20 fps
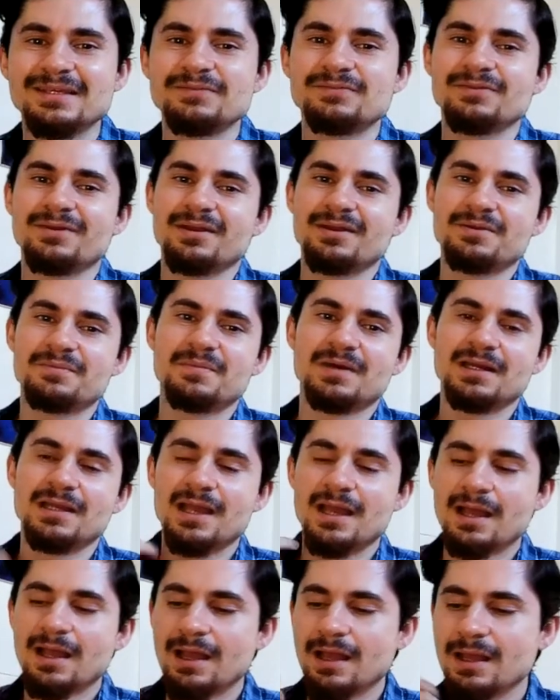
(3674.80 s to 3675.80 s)
you any money.
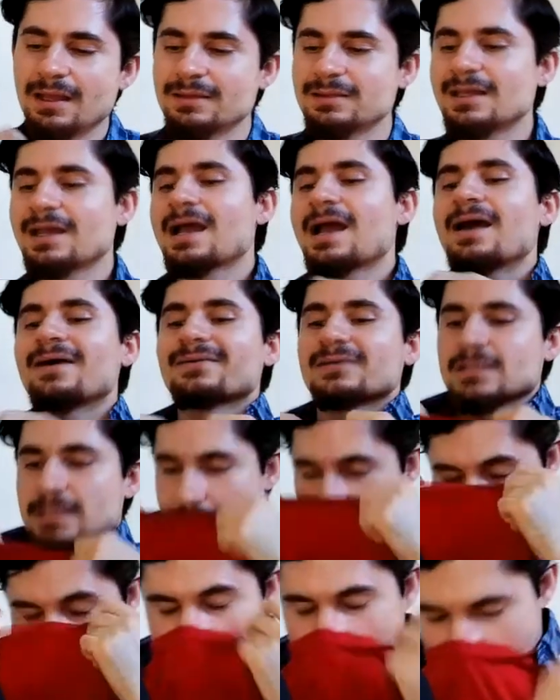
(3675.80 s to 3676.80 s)
And the guy was like,
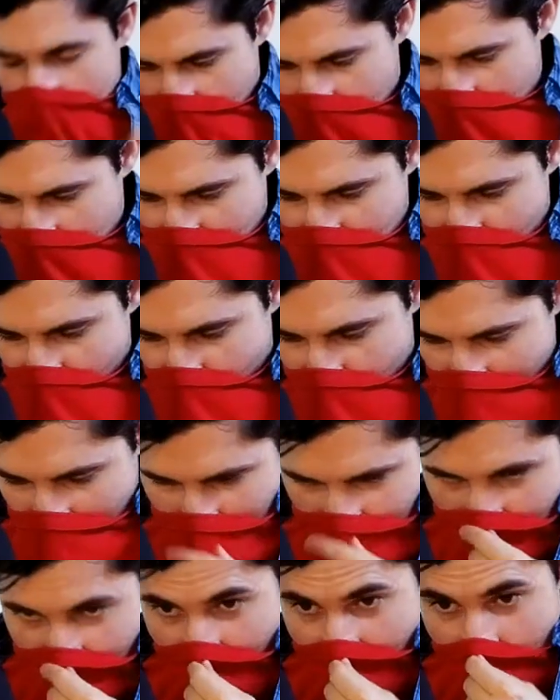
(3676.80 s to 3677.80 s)
oh,
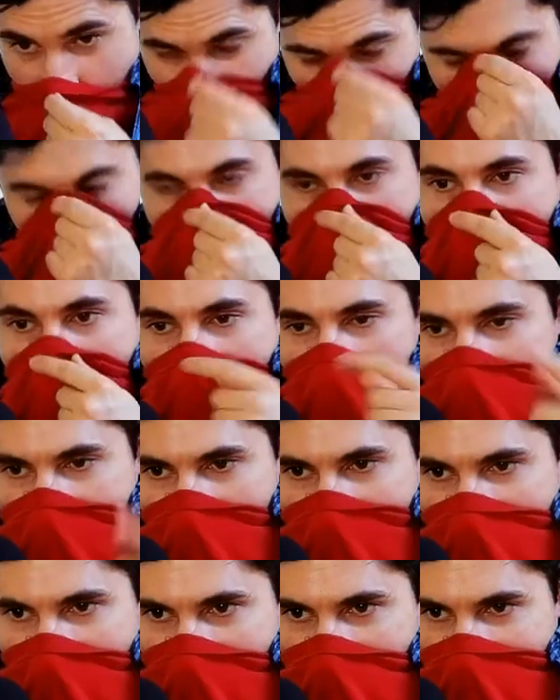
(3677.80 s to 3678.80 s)
so hold on, you're
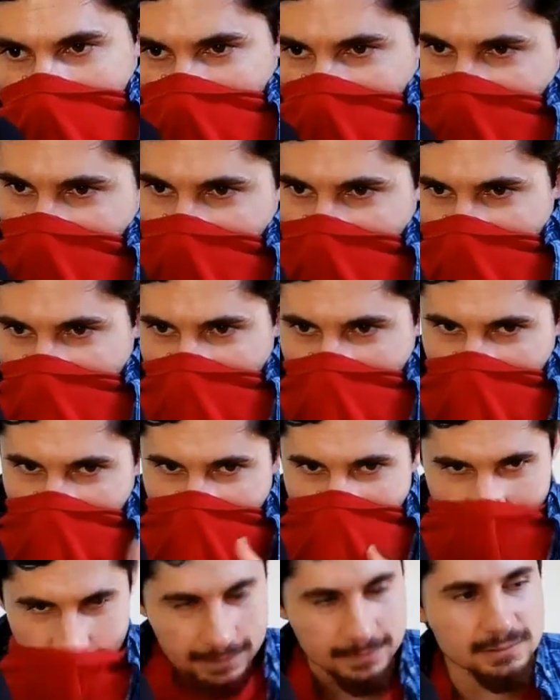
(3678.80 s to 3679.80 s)
not gonna give me any
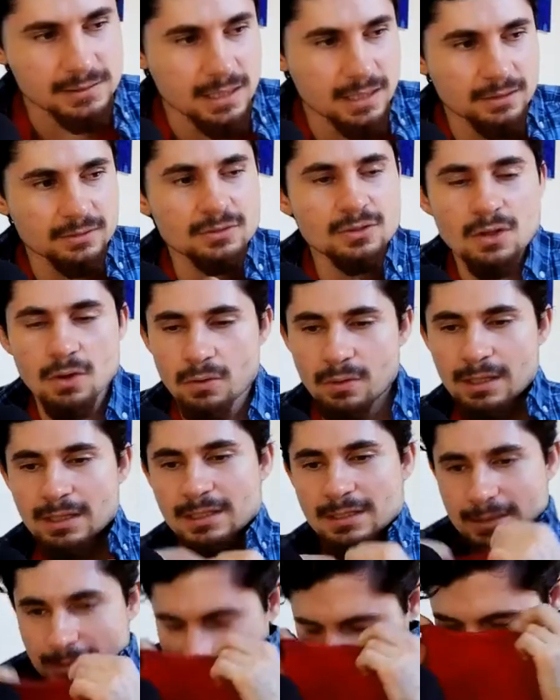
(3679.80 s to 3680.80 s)
money? He's like, no. And
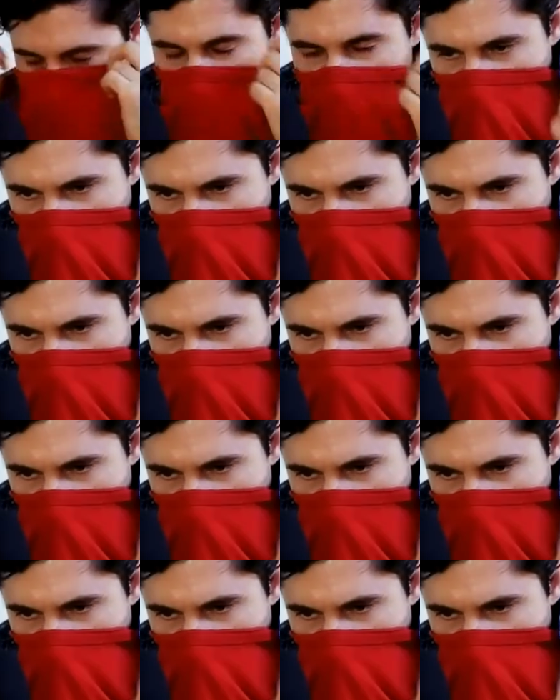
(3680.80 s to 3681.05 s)
he's like,